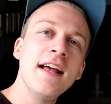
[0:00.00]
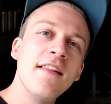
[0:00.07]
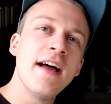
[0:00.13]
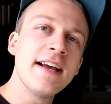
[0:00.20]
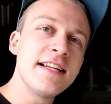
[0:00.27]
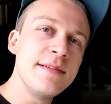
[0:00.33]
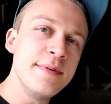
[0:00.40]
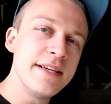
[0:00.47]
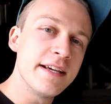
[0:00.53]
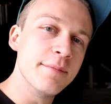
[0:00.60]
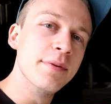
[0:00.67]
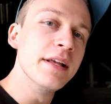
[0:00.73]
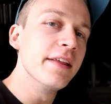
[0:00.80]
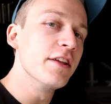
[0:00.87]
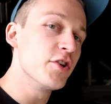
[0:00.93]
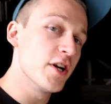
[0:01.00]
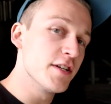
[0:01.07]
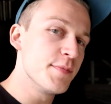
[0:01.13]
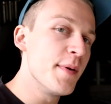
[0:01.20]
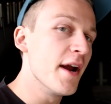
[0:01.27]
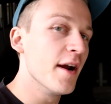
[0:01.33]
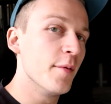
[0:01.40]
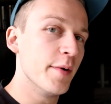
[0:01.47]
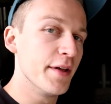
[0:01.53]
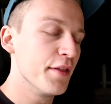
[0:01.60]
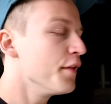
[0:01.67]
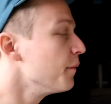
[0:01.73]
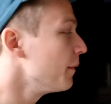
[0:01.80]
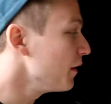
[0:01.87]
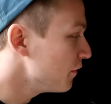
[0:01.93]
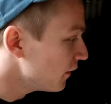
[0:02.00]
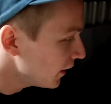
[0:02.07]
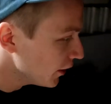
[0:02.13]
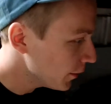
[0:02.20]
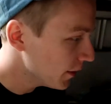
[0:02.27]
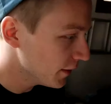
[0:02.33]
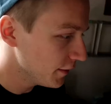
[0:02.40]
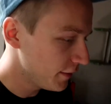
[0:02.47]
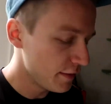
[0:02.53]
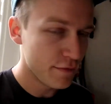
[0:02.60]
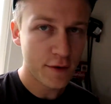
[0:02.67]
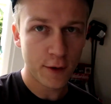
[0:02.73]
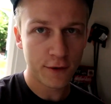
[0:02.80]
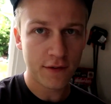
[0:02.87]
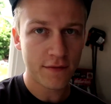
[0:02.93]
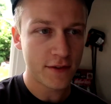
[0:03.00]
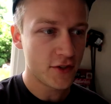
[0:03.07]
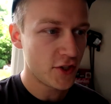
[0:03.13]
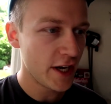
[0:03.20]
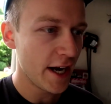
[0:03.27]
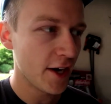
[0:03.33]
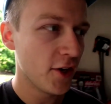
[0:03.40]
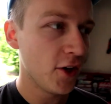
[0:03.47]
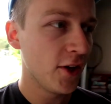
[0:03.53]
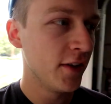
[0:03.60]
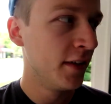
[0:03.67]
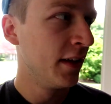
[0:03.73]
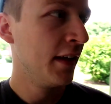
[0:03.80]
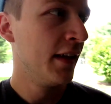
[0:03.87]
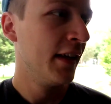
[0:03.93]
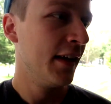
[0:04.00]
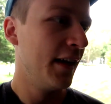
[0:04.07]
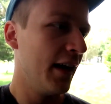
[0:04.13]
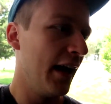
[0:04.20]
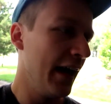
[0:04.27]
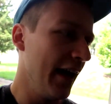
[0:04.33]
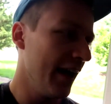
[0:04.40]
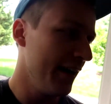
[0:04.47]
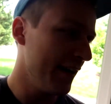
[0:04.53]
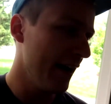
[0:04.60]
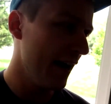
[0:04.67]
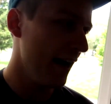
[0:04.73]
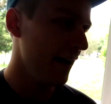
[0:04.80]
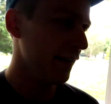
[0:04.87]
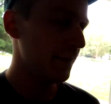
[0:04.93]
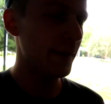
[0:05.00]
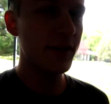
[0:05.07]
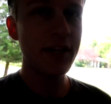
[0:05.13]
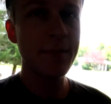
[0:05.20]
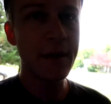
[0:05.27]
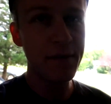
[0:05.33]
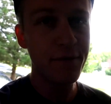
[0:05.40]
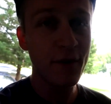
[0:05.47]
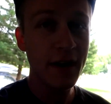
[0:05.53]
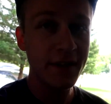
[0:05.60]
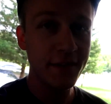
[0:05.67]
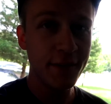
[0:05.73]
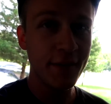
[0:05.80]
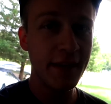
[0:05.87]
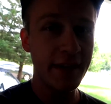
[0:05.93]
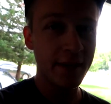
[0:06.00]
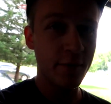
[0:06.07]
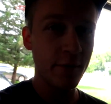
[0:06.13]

like to be completely transparent with my followers, the viewers of this channel, and especially my friends so they can